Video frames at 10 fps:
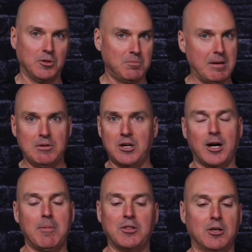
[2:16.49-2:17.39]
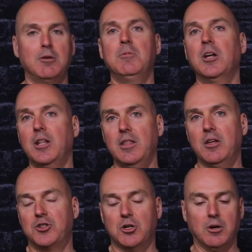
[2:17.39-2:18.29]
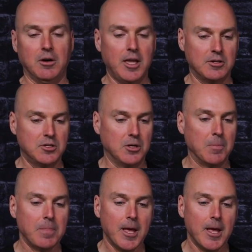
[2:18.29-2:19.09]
maybe talk about the community that you're into.